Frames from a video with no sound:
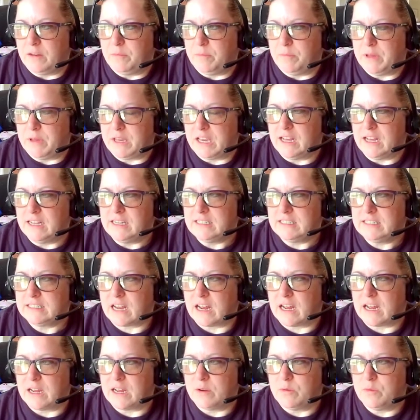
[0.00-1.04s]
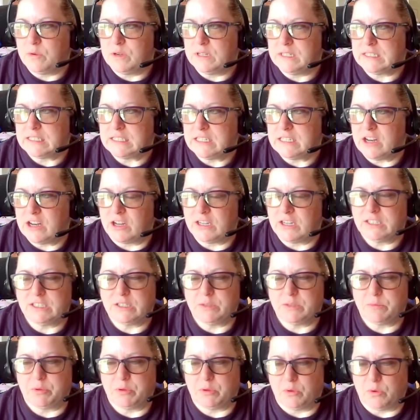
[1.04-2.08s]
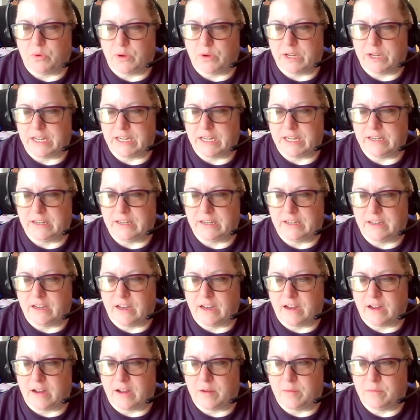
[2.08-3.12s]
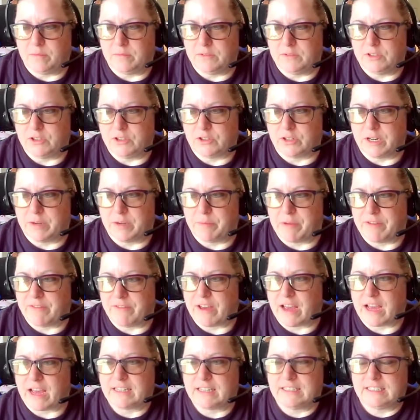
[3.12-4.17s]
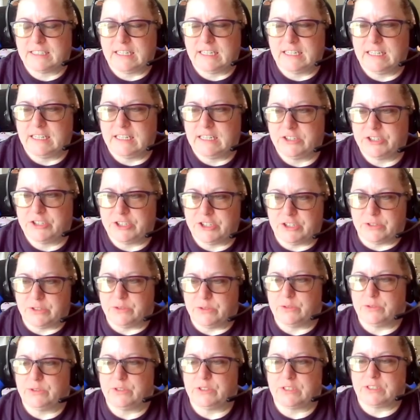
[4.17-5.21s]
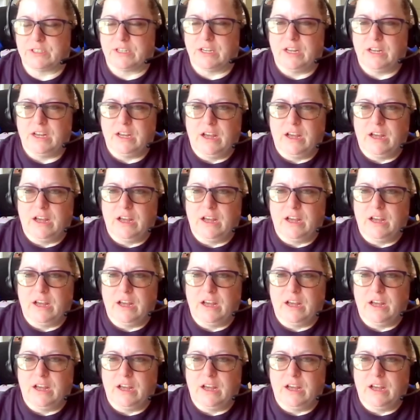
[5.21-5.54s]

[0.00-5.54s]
Because I was non-deployed during my vaccine issues,